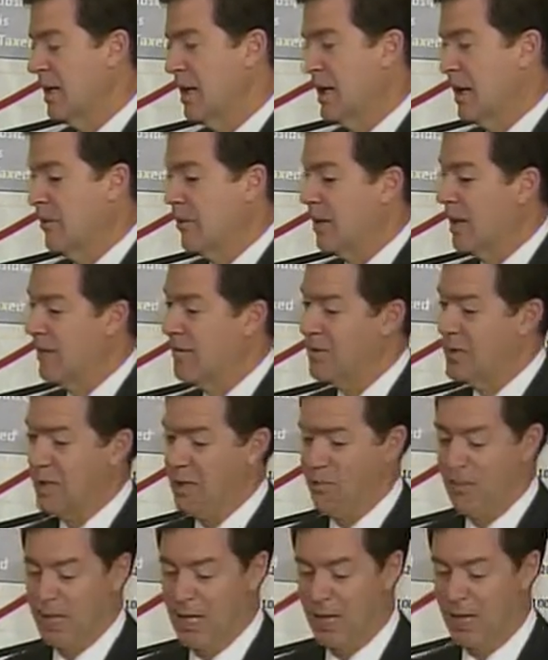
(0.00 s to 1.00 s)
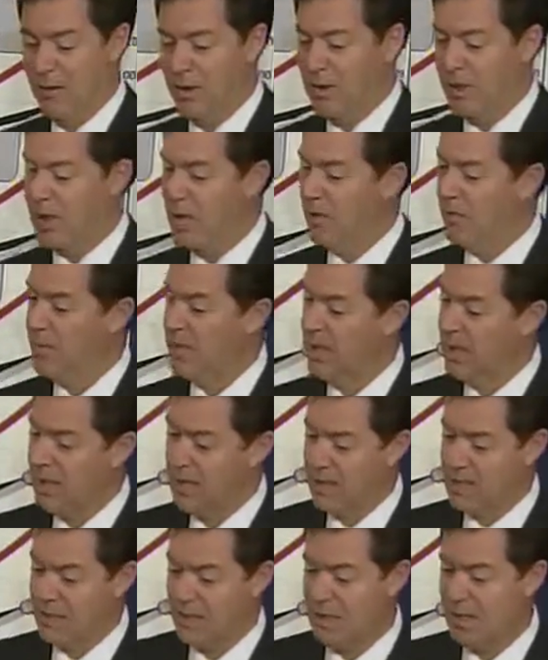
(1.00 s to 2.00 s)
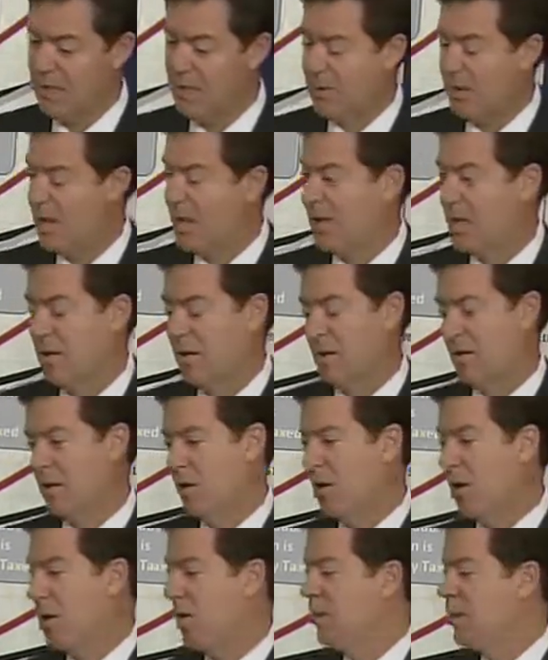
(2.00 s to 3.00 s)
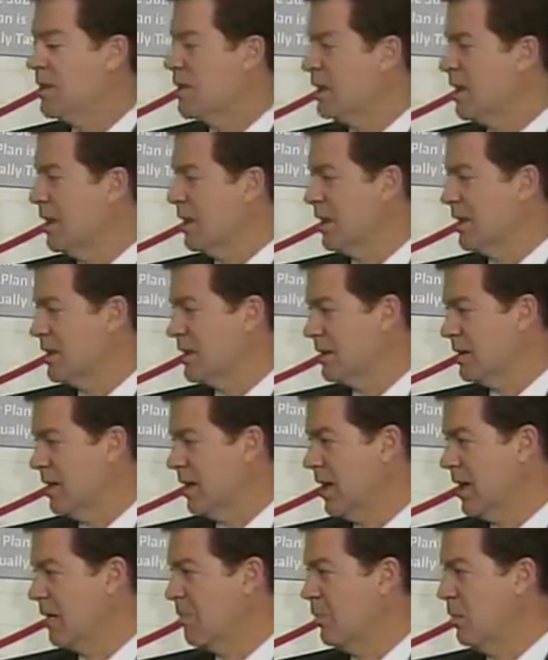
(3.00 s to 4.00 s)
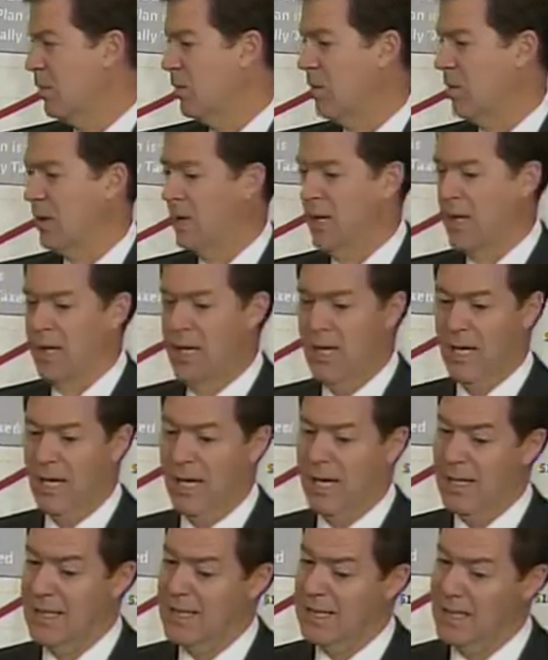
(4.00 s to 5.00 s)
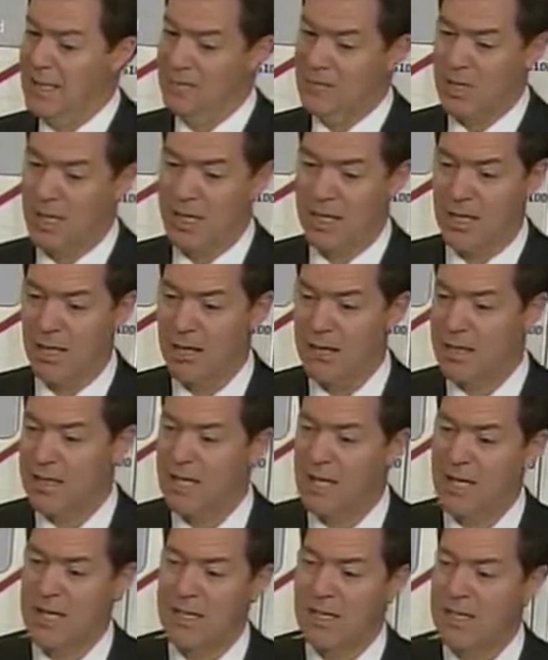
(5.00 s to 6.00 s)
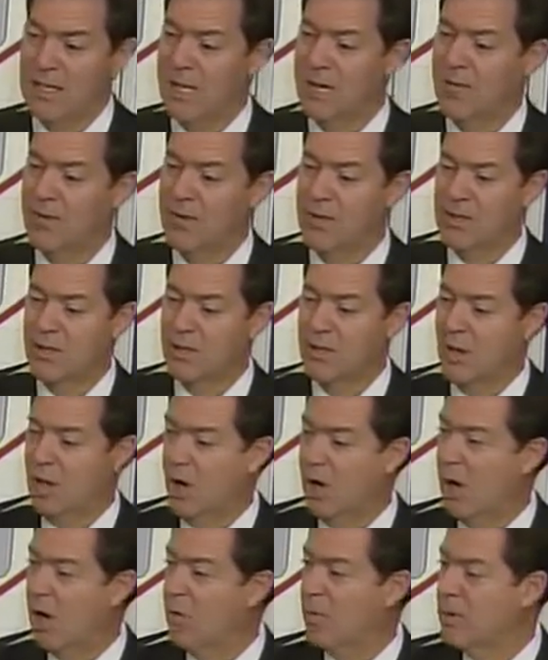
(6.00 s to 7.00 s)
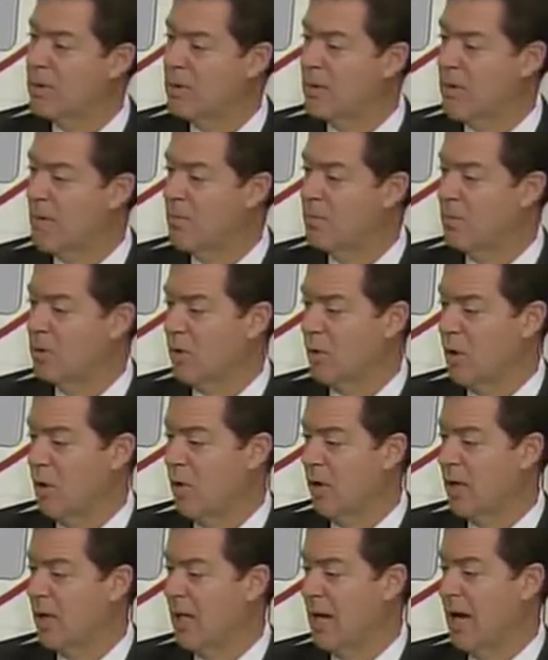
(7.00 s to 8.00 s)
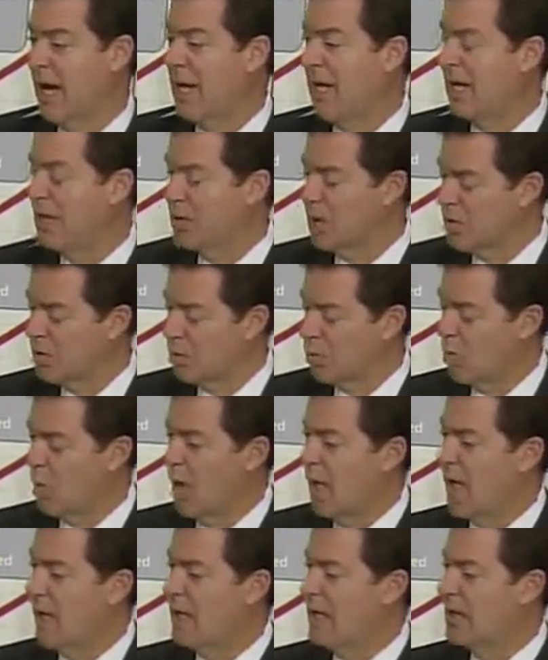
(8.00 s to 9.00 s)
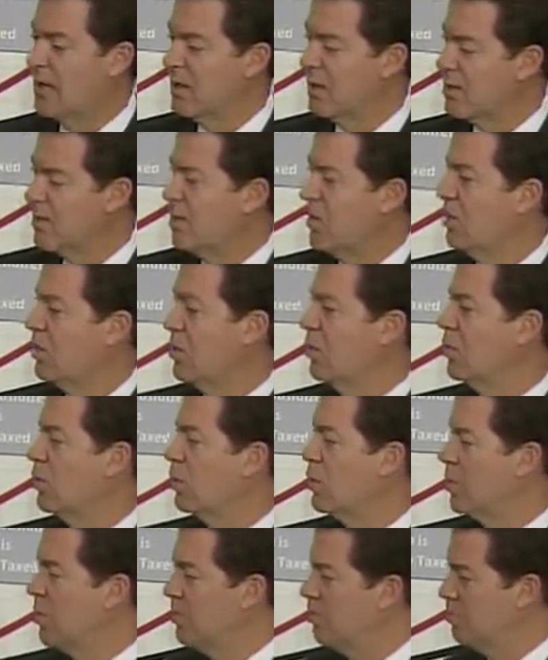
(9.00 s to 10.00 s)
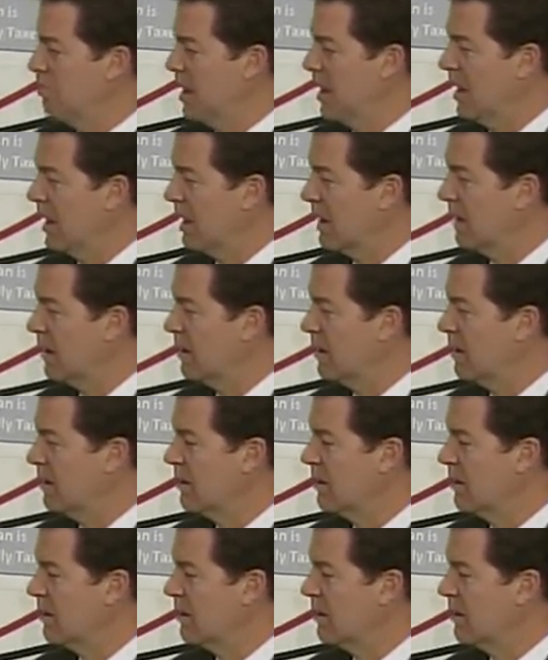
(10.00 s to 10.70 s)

And what I've seen, whenever the government gets into things, it always costs a lot more, and it seems like our debt and deficit always keeps growing, and it is way too big.